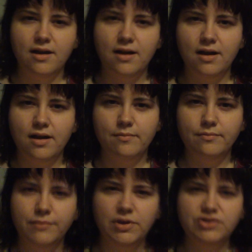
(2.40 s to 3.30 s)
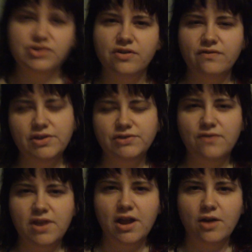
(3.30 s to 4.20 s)
Um, not sure if this
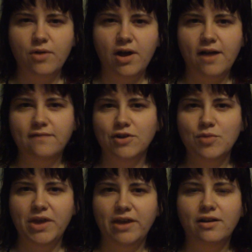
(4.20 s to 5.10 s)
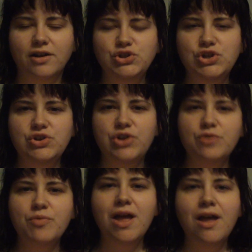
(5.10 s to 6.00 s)
video will ever make it on
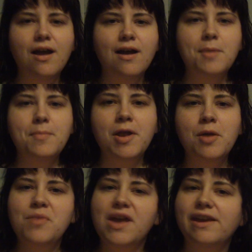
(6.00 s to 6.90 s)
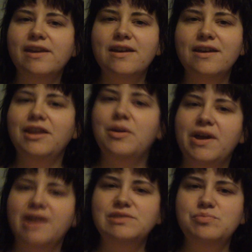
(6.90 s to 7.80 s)
YouTube, but I'm making it
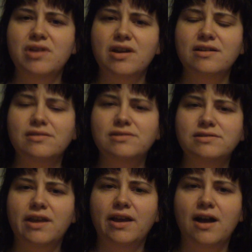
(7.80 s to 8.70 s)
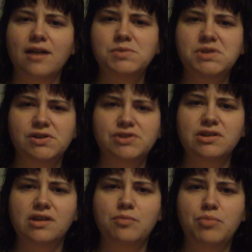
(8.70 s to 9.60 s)
anyways because, like, I'm
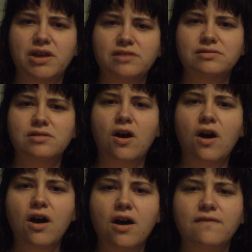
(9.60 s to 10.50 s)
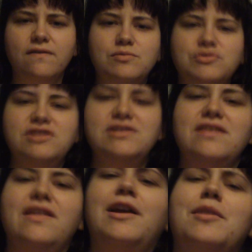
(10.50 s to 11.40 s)
seriously pissed off. I'm just
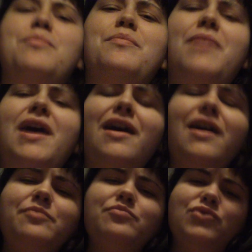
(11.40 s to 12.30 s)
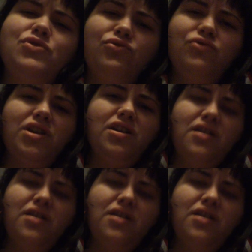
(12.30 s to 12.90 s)
in, like, a bad mood.